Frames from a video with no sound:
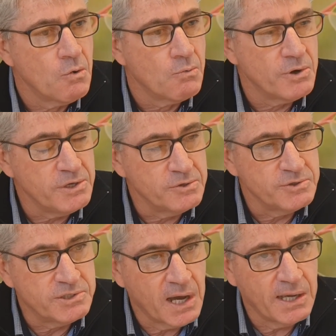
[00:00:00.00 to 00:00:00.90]
We
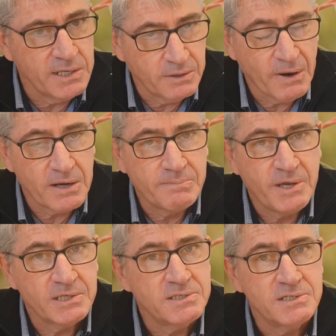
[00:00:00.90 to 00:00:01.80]
use integrated
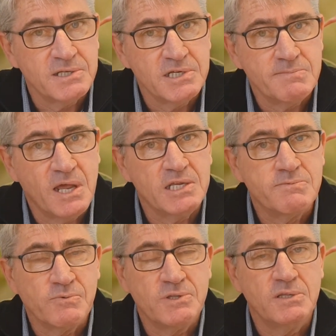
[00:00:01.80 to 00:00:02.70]
pest and disease
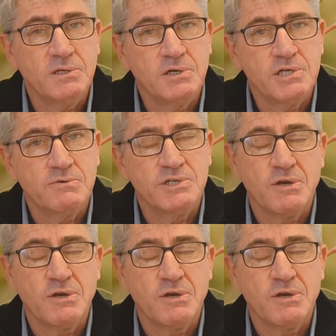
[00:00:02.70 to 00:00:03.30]
management within the nursery,